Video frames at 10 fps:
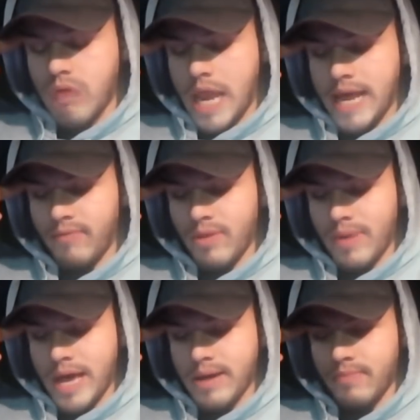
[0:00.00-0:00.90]
and then we
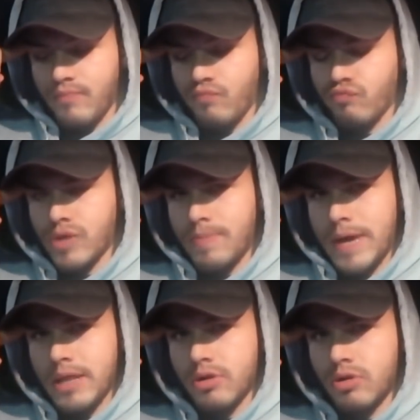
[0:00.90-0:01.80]
might,
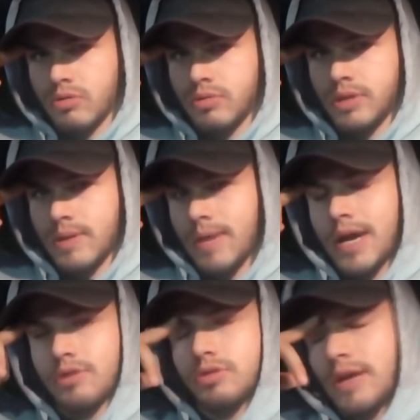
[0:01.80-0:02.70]
depending on the
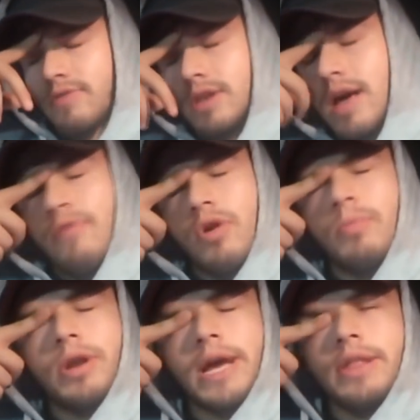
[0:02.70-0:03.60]
macros after that, I've
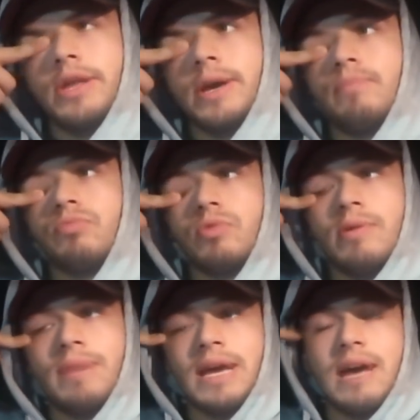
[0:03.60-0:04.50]
not put it in yet,
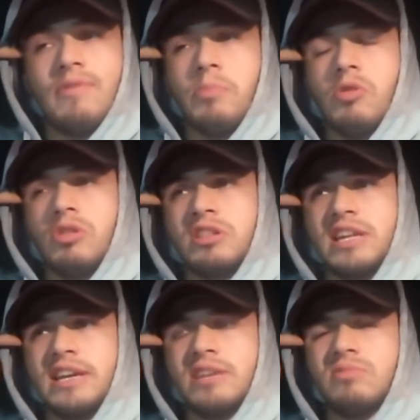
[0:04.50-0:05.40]
we might have a bowl of
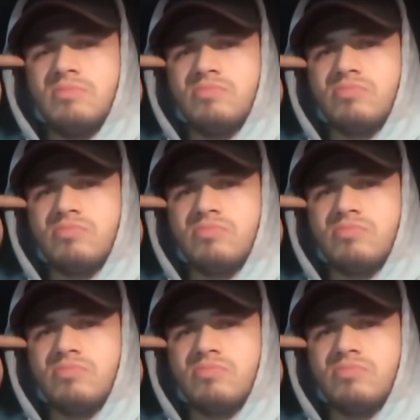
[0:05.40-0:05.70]
cereal.